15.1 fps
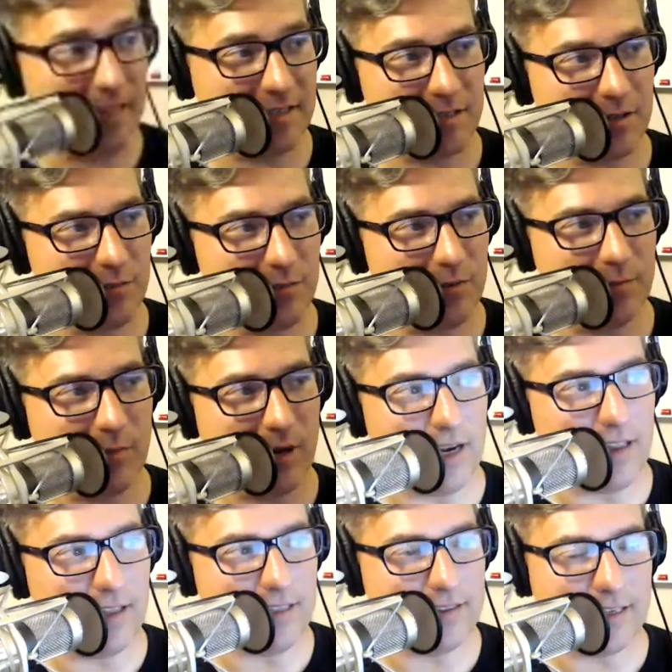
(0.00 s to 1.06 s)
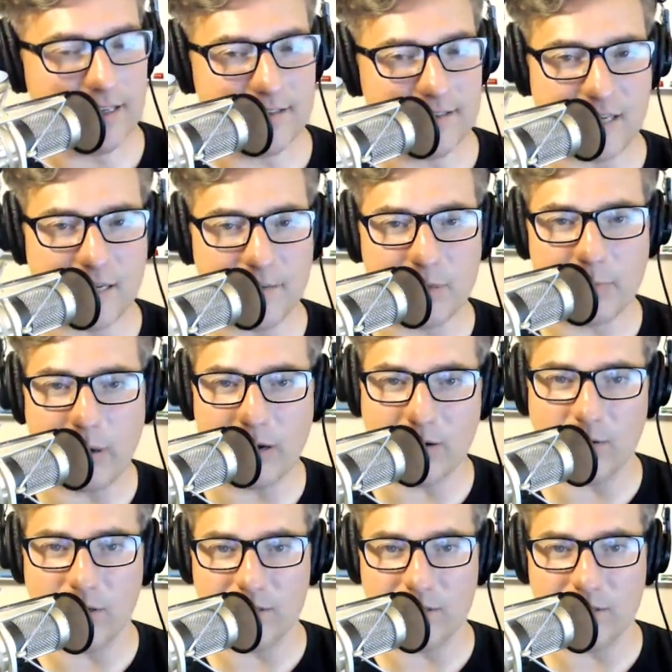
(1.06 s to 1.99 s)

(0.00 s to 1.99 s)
a good one, Brad. I like that cyberpunk one.